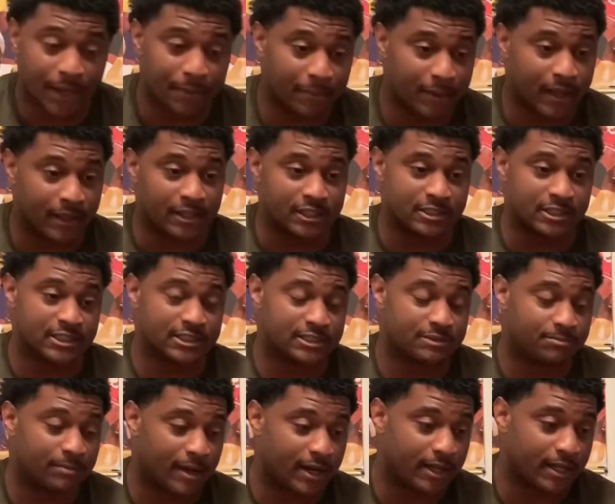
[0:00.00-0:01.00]
man, this is
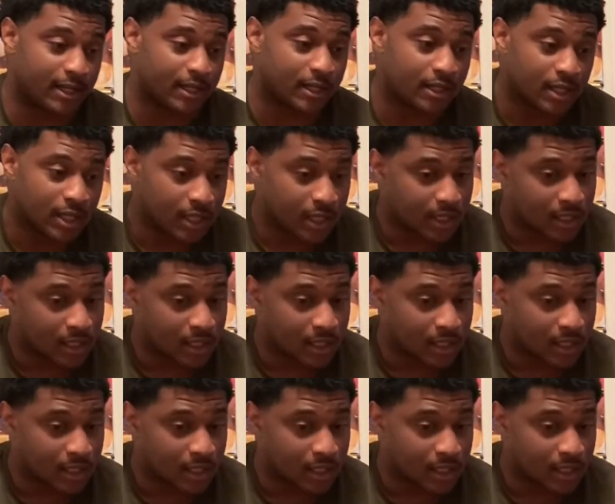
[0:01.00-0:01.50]
about it.